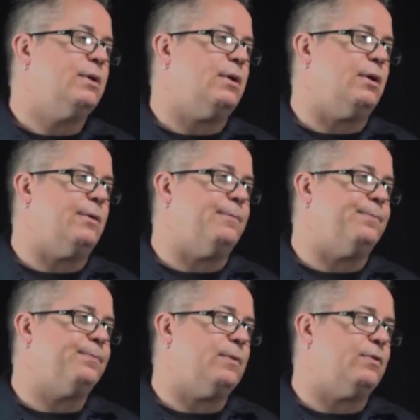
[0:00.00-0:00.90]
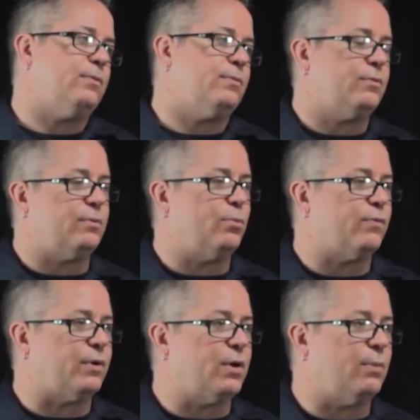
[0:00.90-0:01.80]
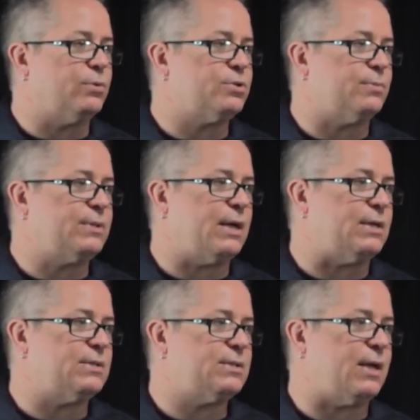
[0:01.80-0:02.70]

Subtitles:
It's sort of more of a cumbersome test.